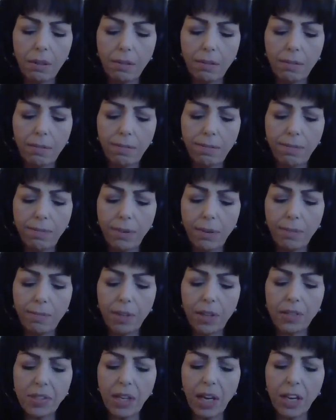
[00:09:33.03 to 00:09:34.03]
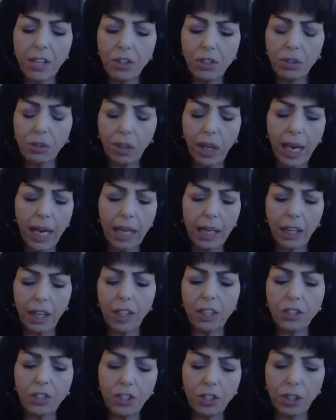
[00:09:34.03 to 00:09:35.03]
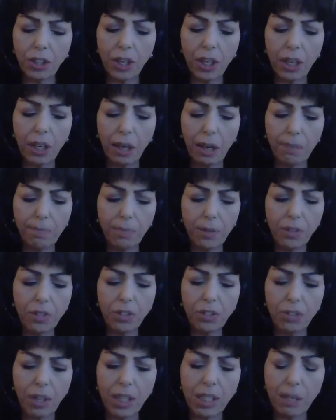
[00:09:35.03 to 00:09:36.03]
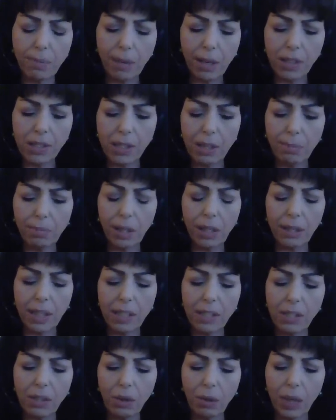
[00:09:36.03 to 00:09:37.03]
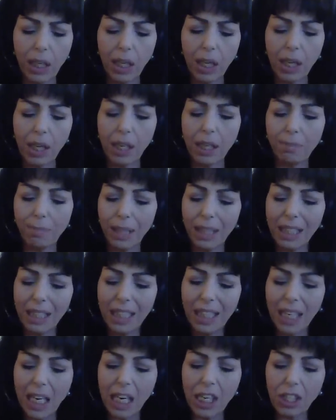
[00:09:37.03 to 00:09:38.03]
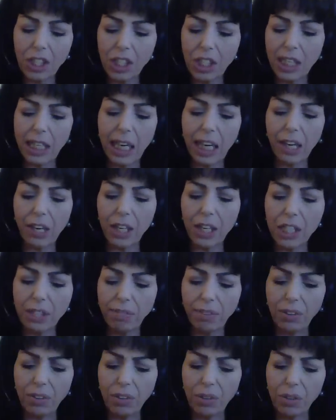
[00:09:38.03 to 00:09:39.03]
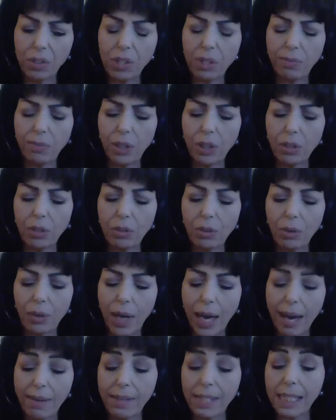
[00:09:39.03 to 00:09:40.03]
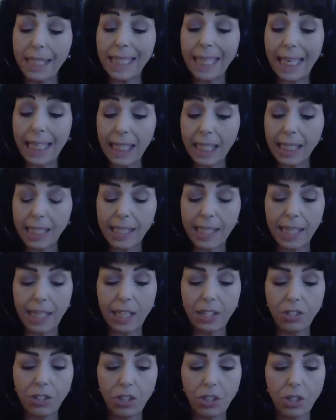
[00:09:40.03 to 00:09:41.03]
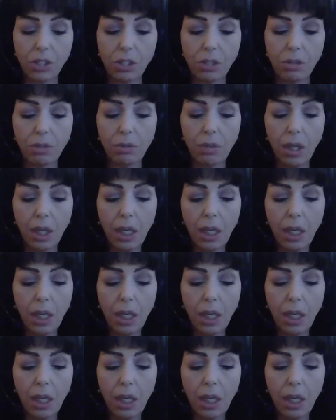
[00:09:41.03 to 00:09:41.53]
from this underlying concern of stress about something that's going on. But caution, Aries, for those of you who have a tendency to